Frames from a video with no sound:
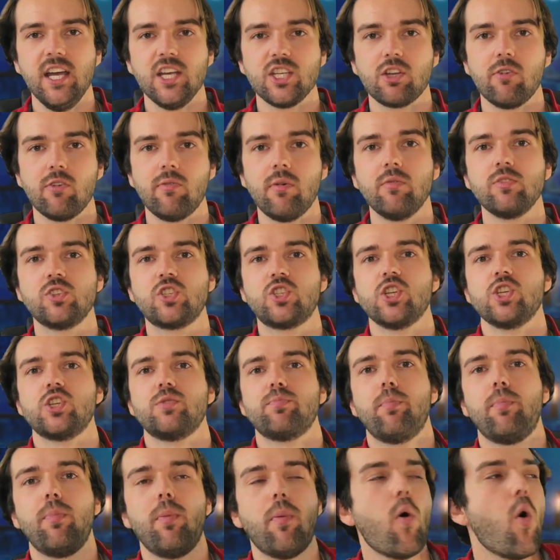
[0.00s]
So it was
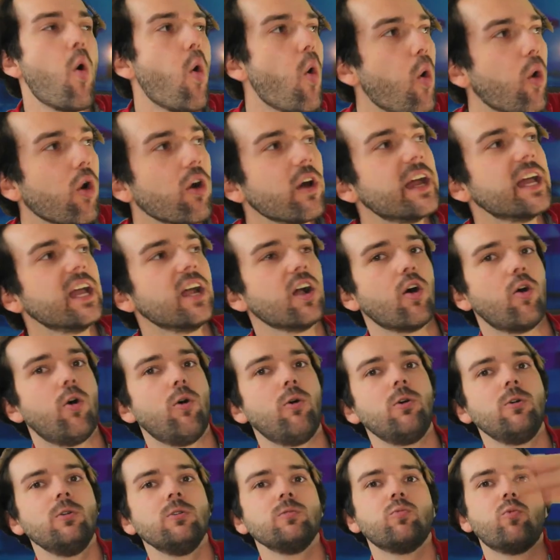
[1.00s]
just pouring
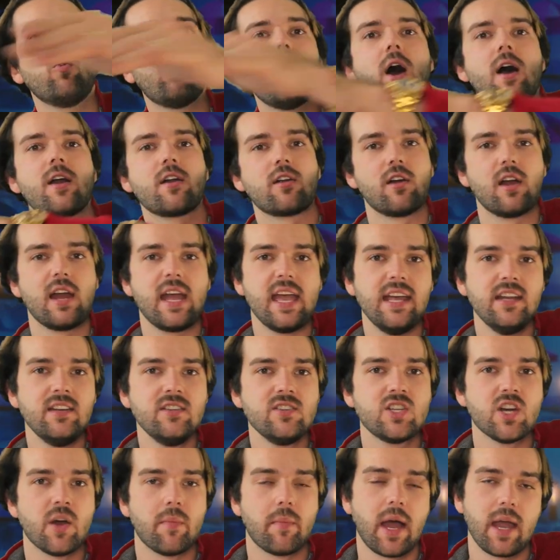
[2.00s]
cold water
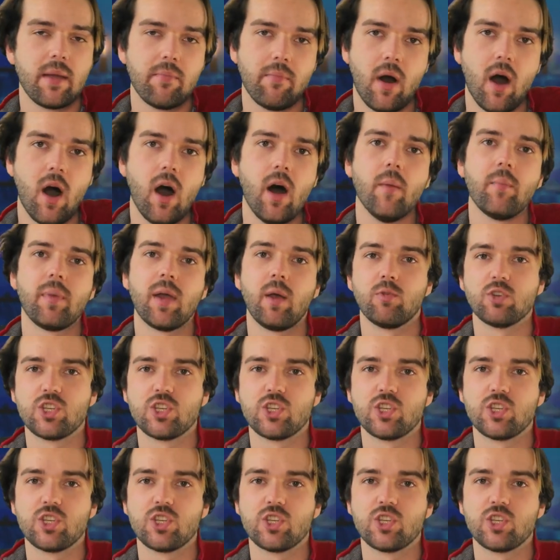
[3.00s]
into my pump.